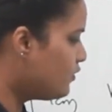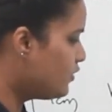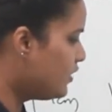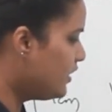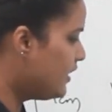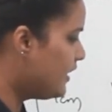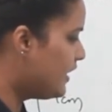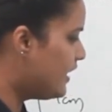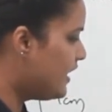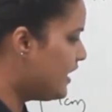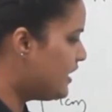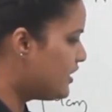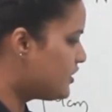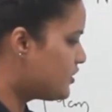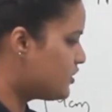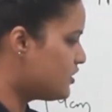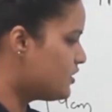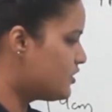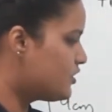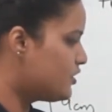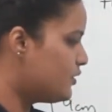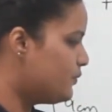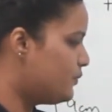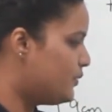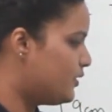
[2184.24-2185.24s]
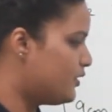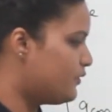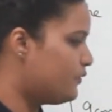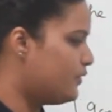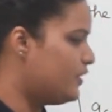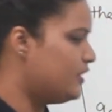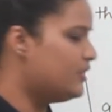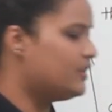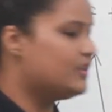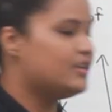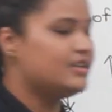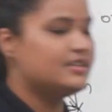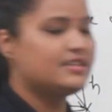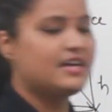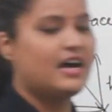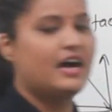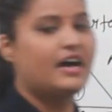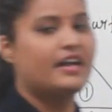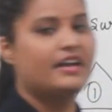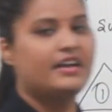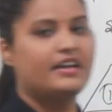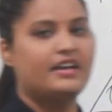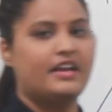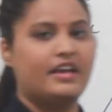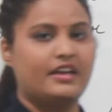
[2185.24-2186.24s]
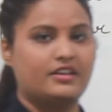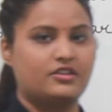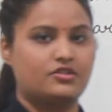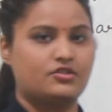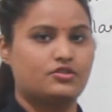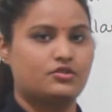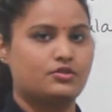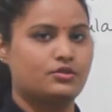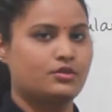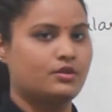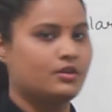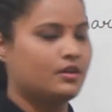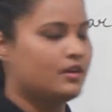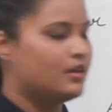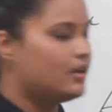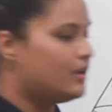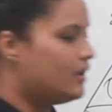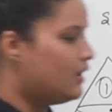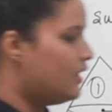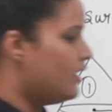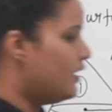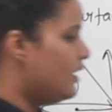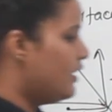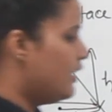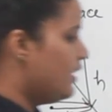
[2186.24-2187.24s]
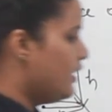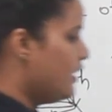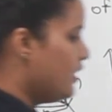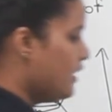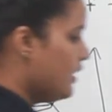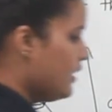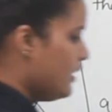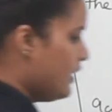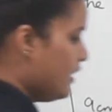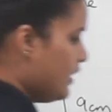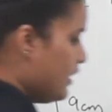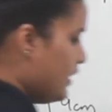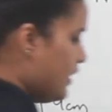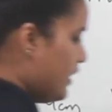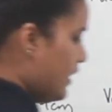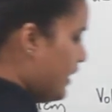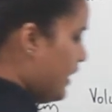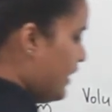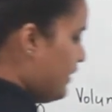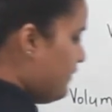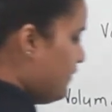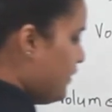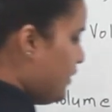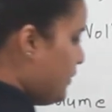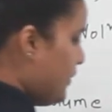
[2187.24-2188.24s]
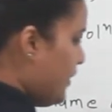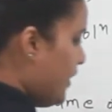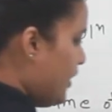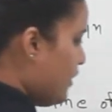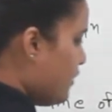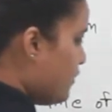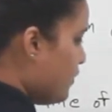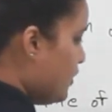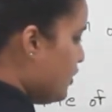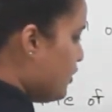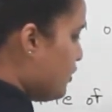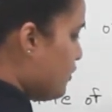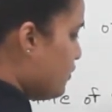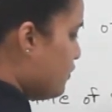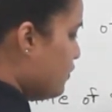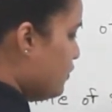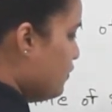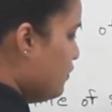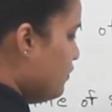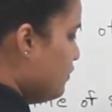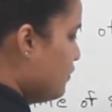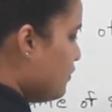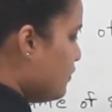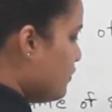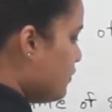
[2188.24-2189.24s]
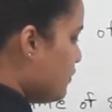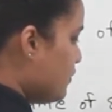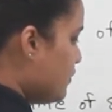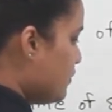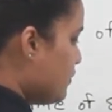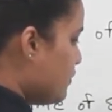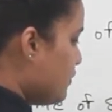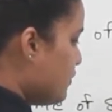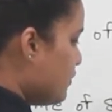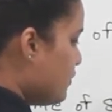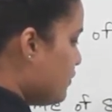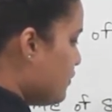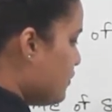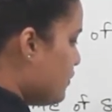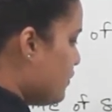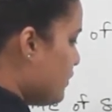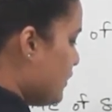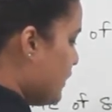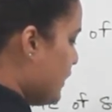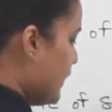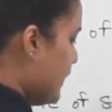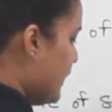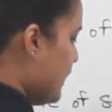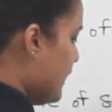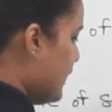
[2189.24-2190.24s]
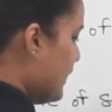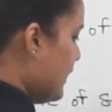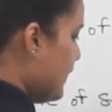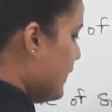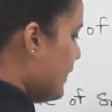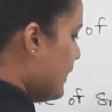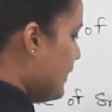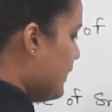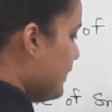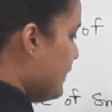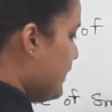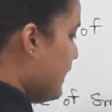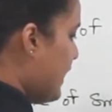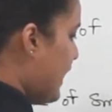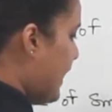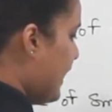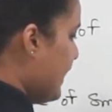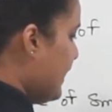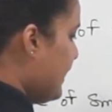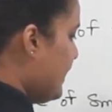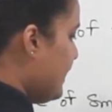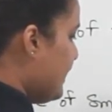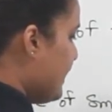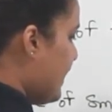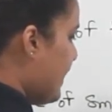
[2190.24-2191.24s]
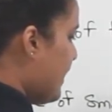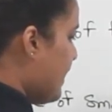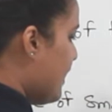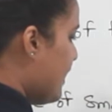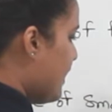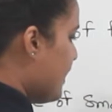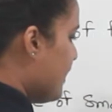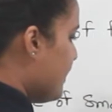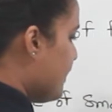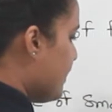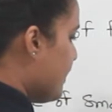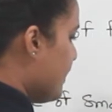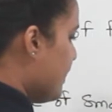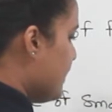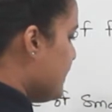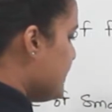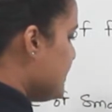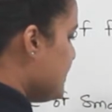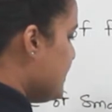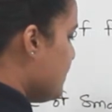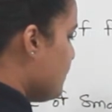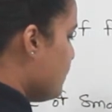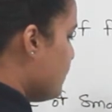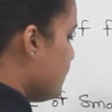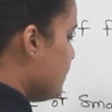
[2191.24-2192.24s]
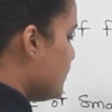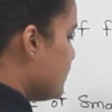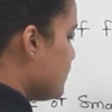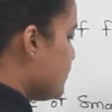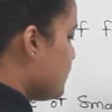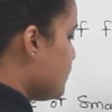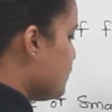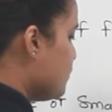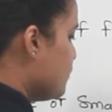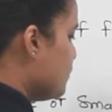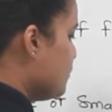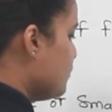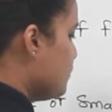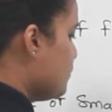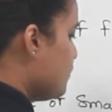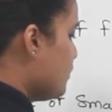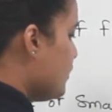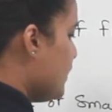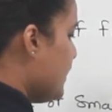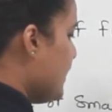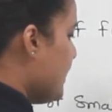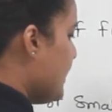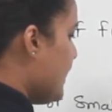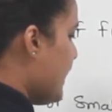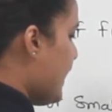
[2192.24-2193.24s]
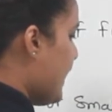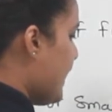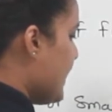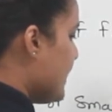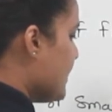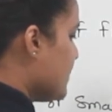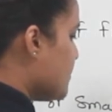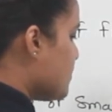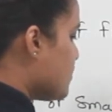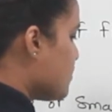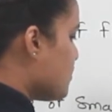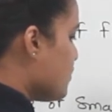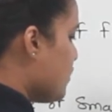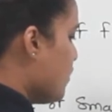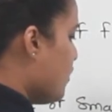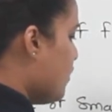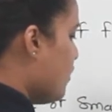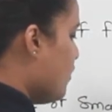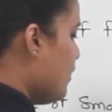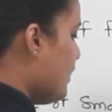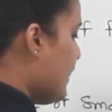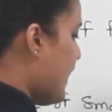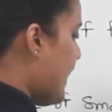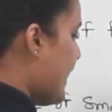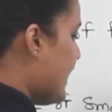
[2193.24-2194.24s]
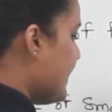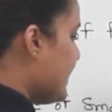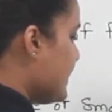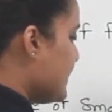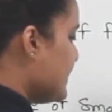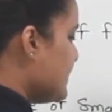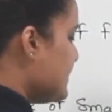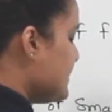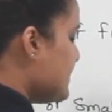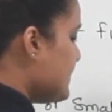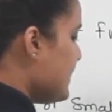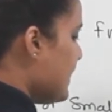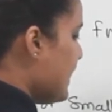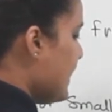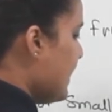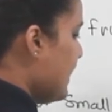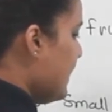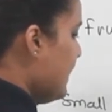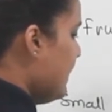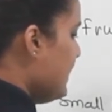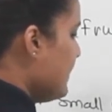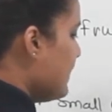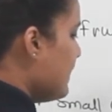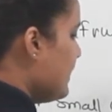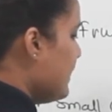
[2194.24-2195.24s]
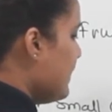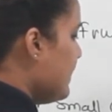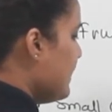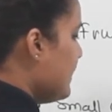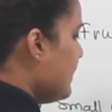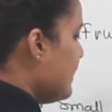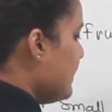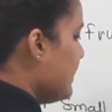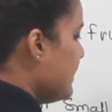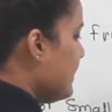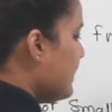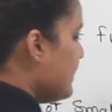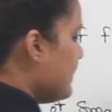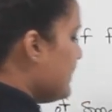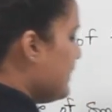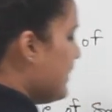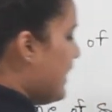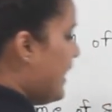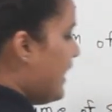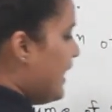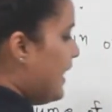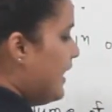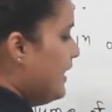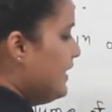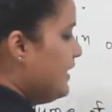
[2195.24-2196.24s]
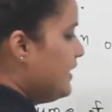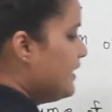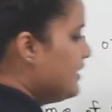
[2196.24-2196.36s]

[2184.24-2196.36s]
the relationship between these r and h. It will be equal to 9r is equals to 3h, or I can say that